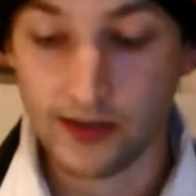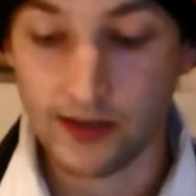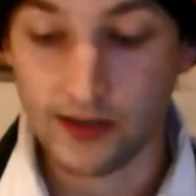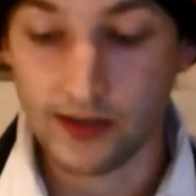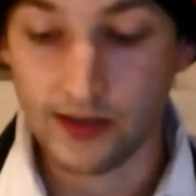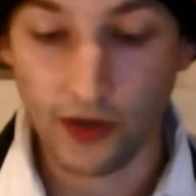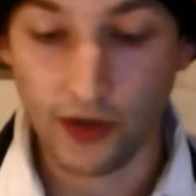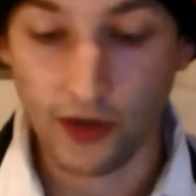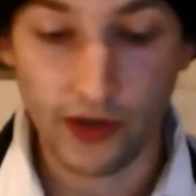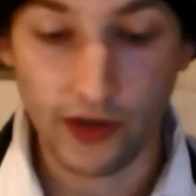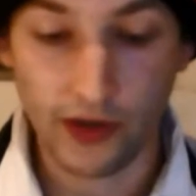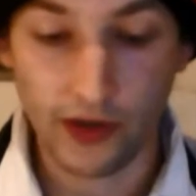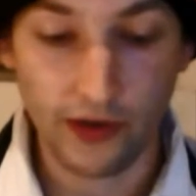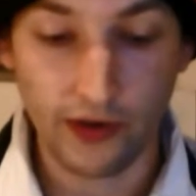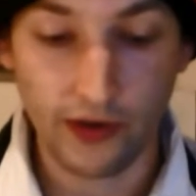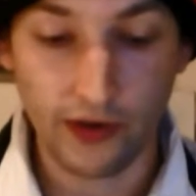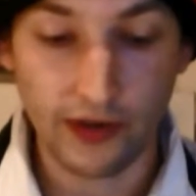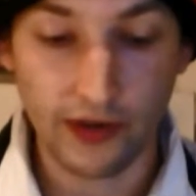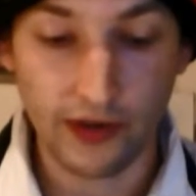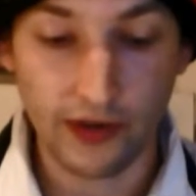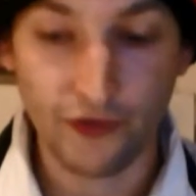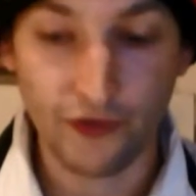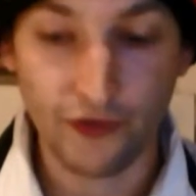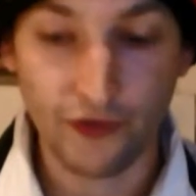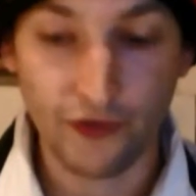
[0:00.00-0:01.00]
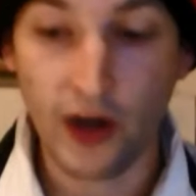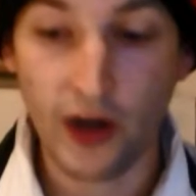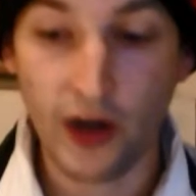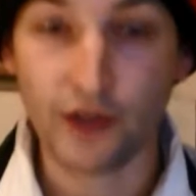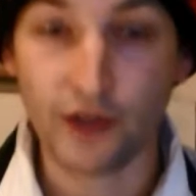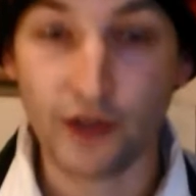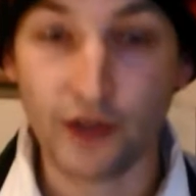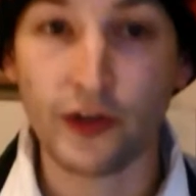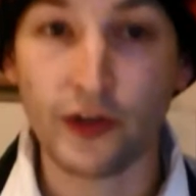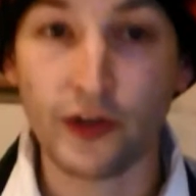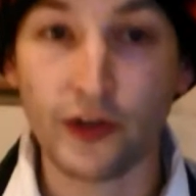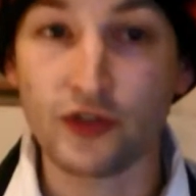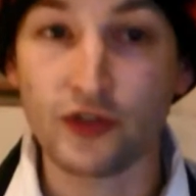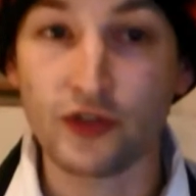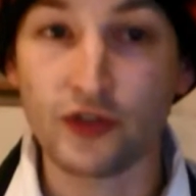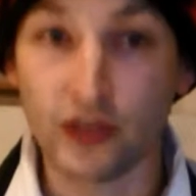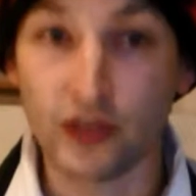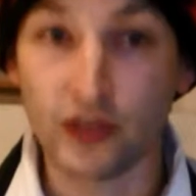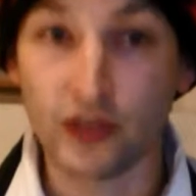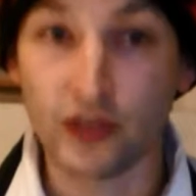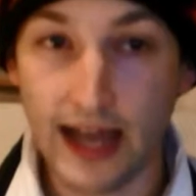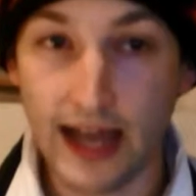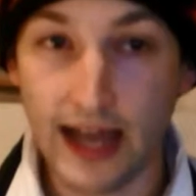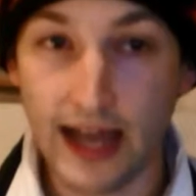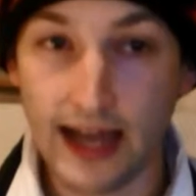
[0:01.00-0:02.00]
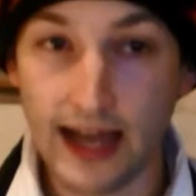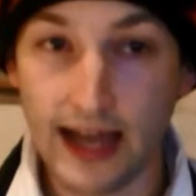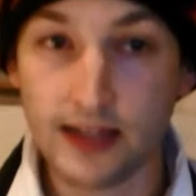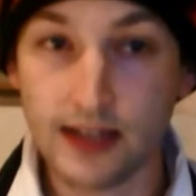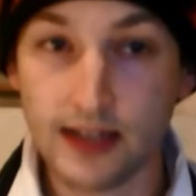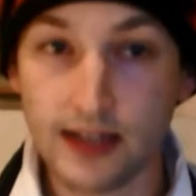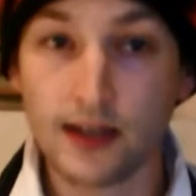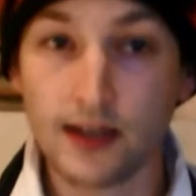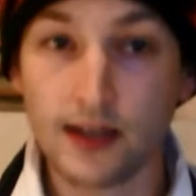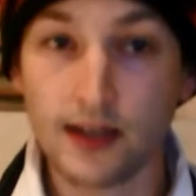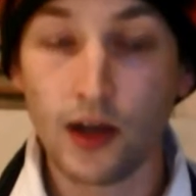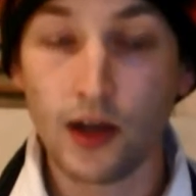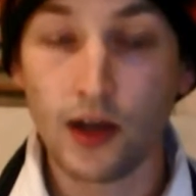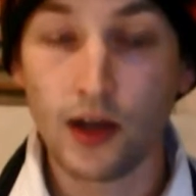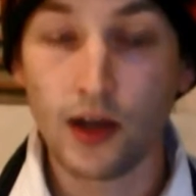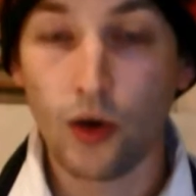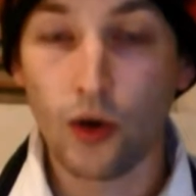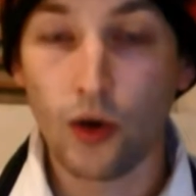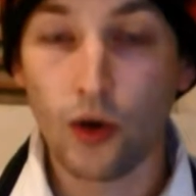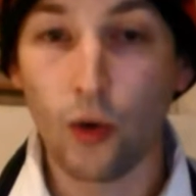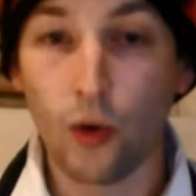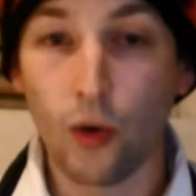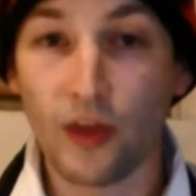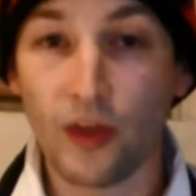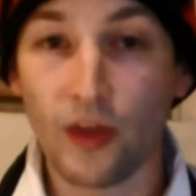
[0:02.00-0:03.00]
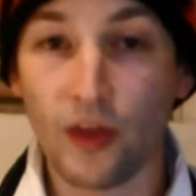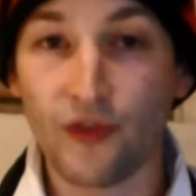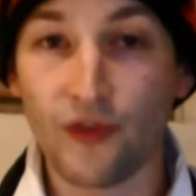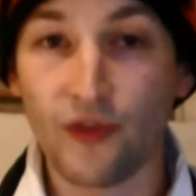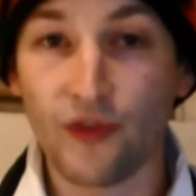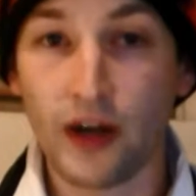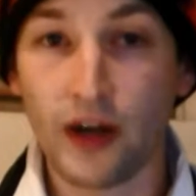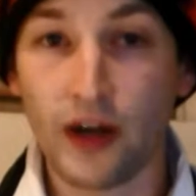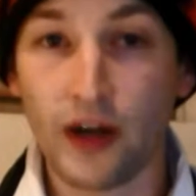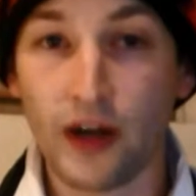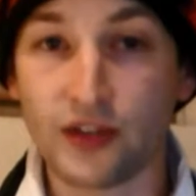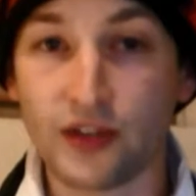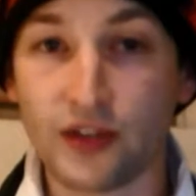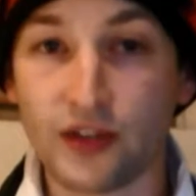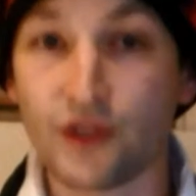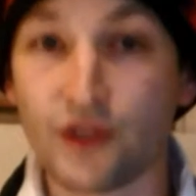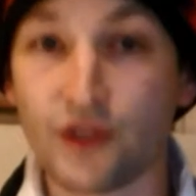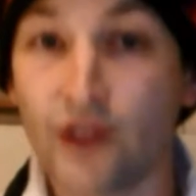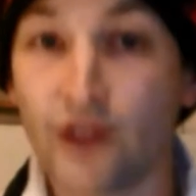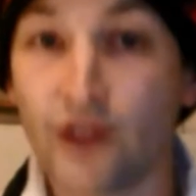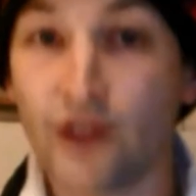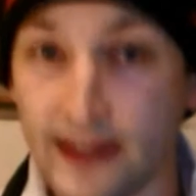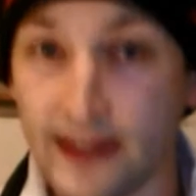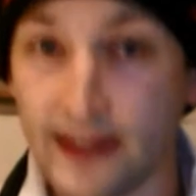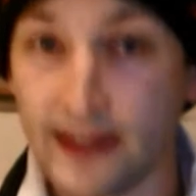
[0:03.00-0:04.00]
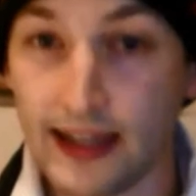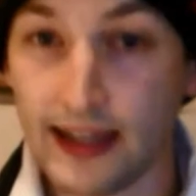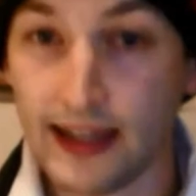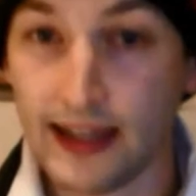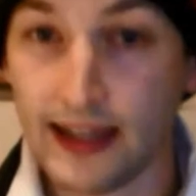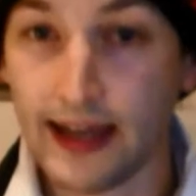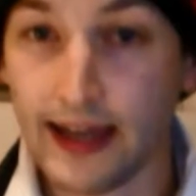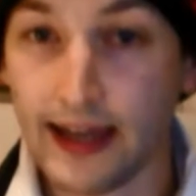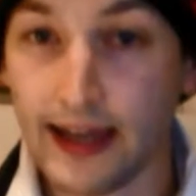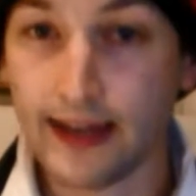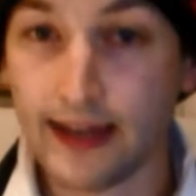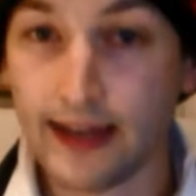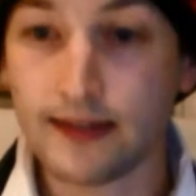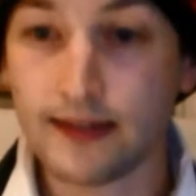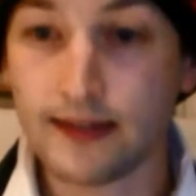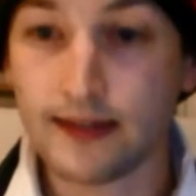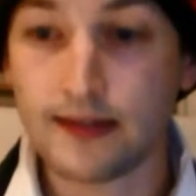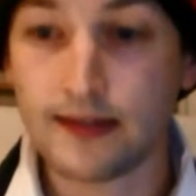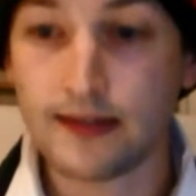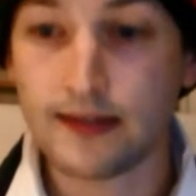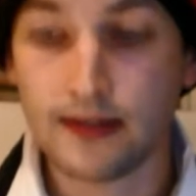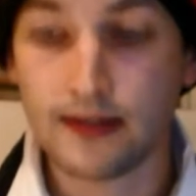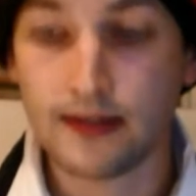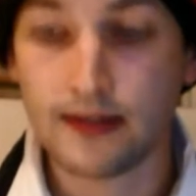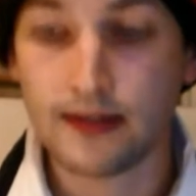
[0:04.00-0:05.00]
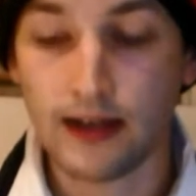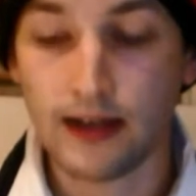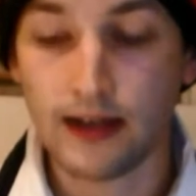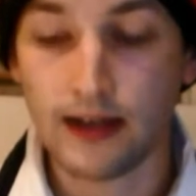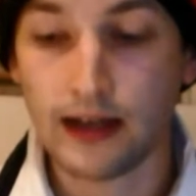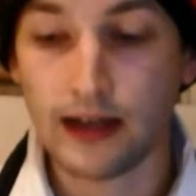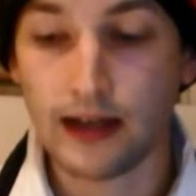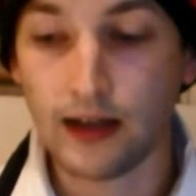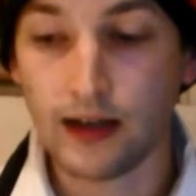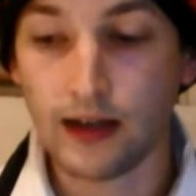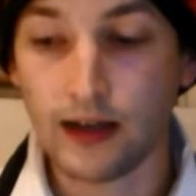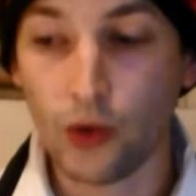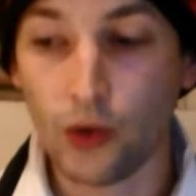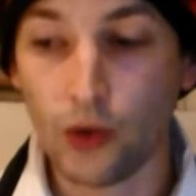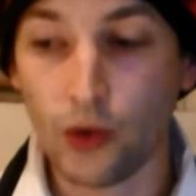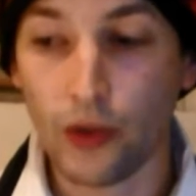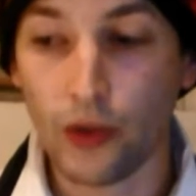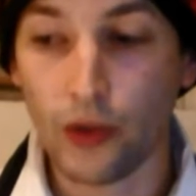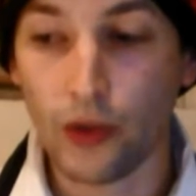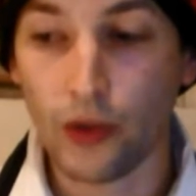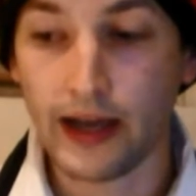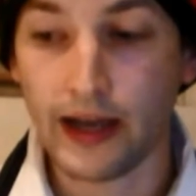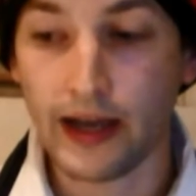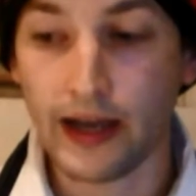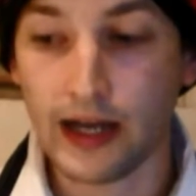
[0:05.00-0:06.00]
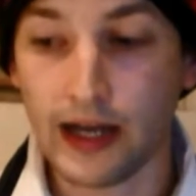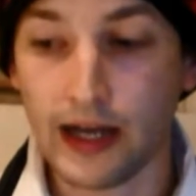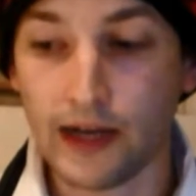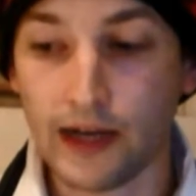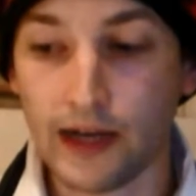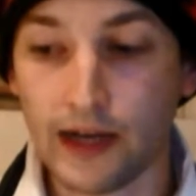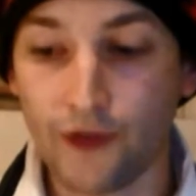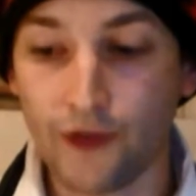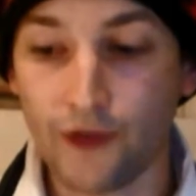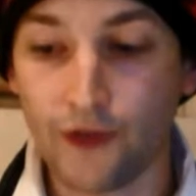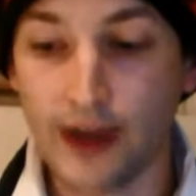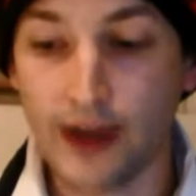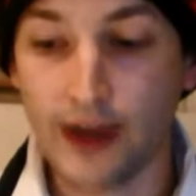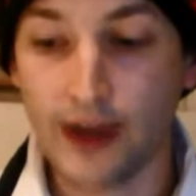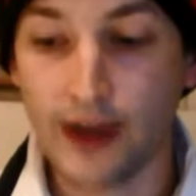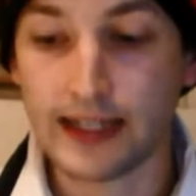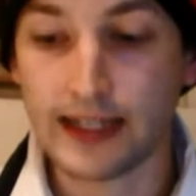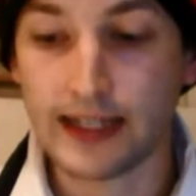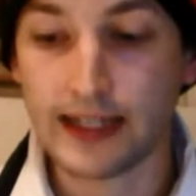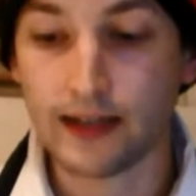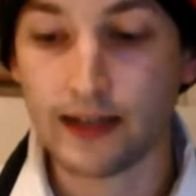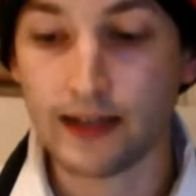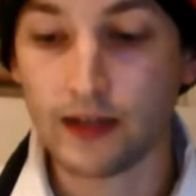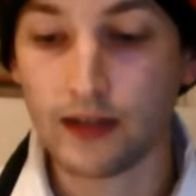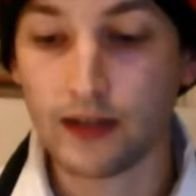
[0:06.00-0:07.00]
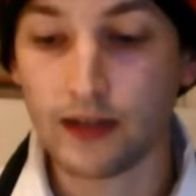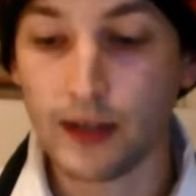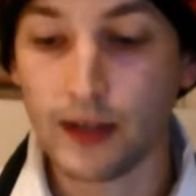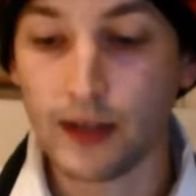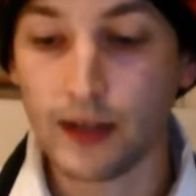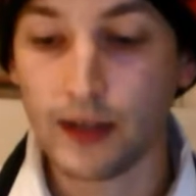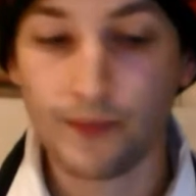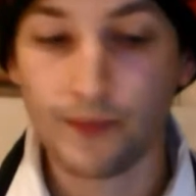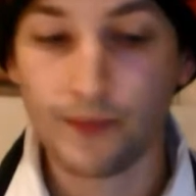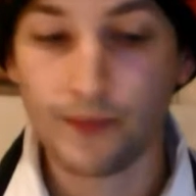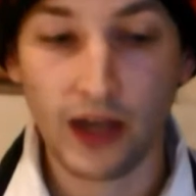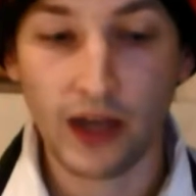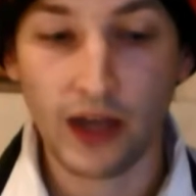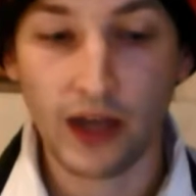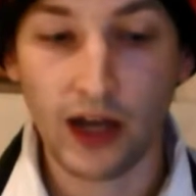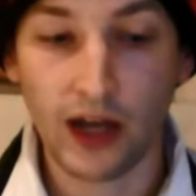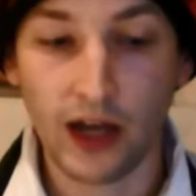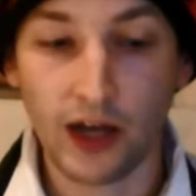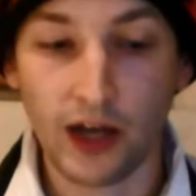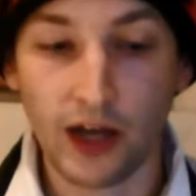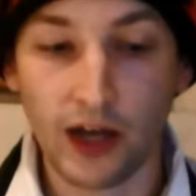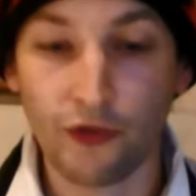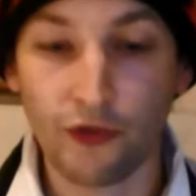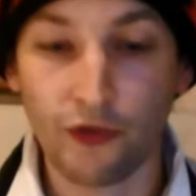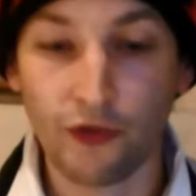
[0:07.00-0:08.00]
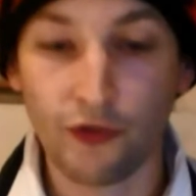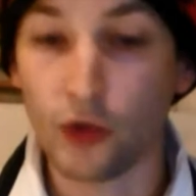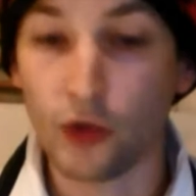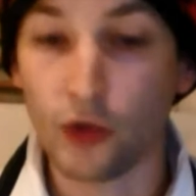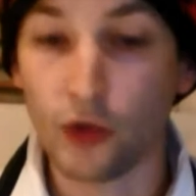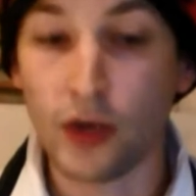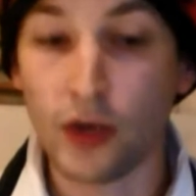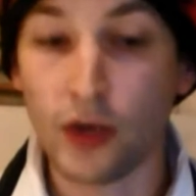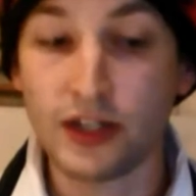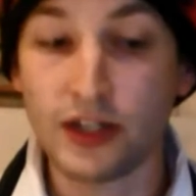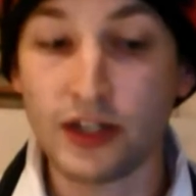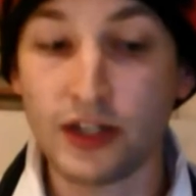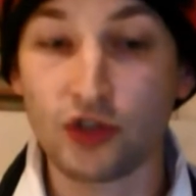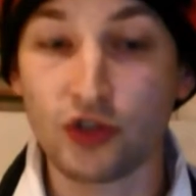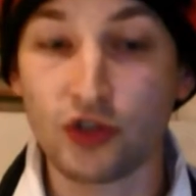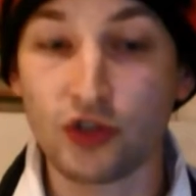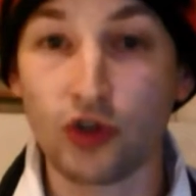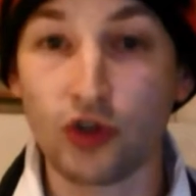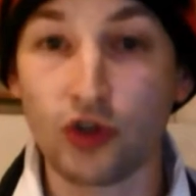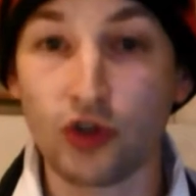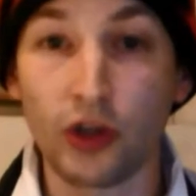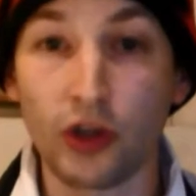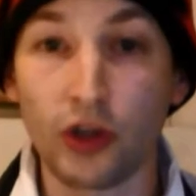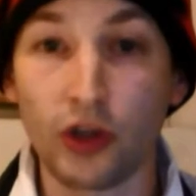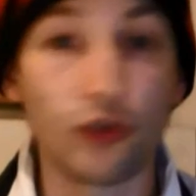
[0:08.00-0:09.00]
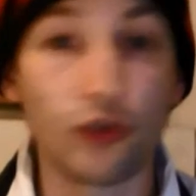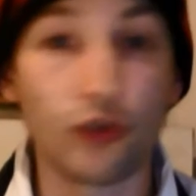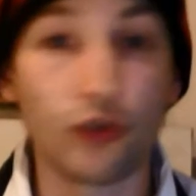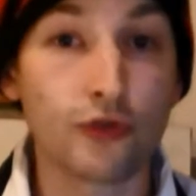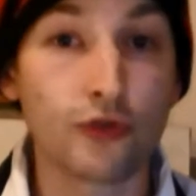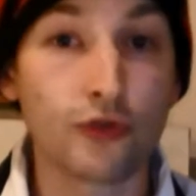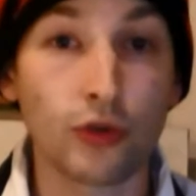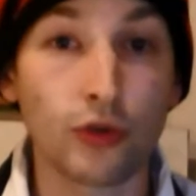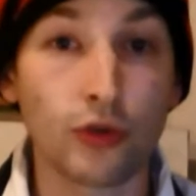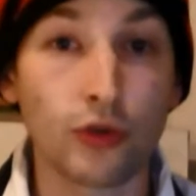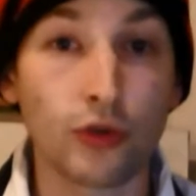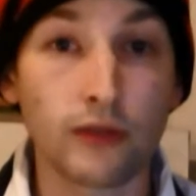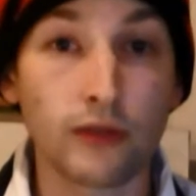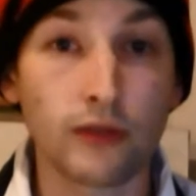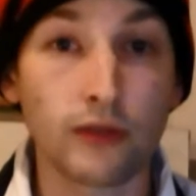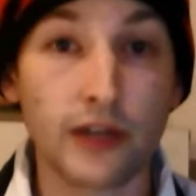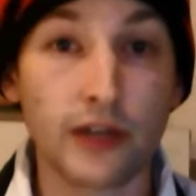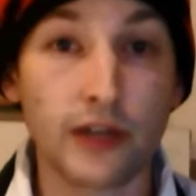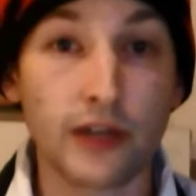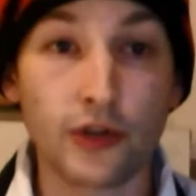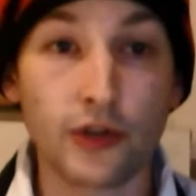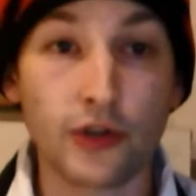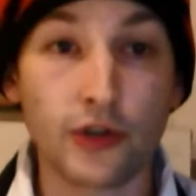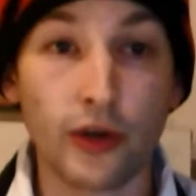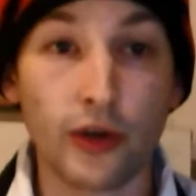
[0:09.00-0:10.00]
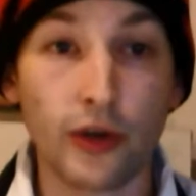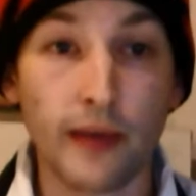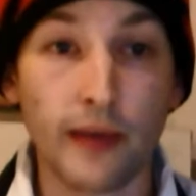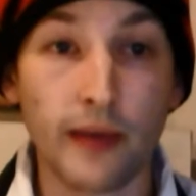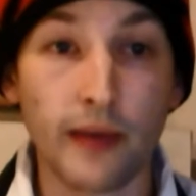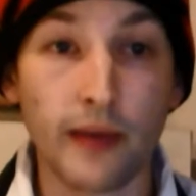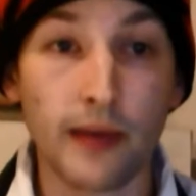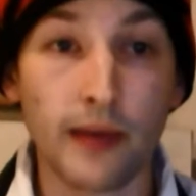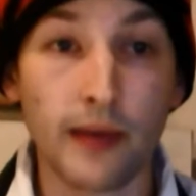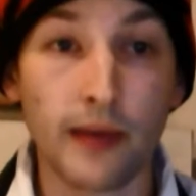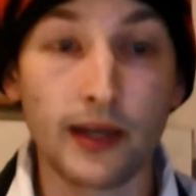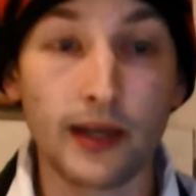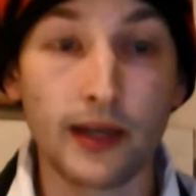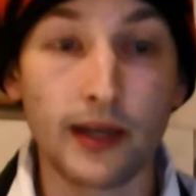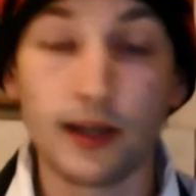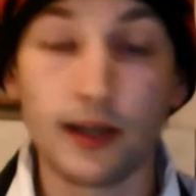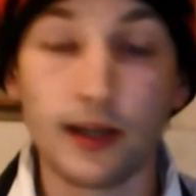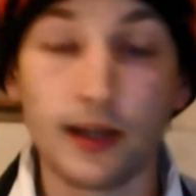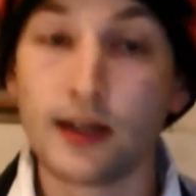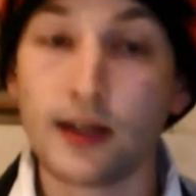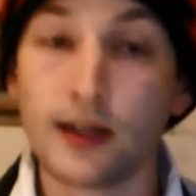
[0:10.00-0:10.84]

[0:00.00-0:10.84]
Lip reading: So they're either fighting for extra land, or they're fighting to defend their lands, or they are fighting for the right to control a neutral territory maybe.